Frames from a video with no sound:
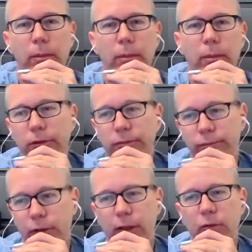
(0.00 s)
at 3
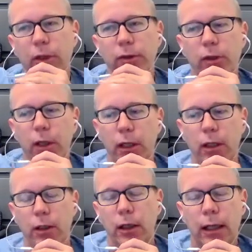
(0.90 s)
months, 6
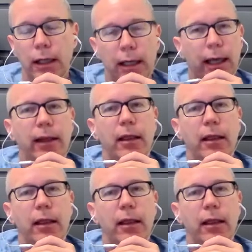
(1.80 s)
months, and a year.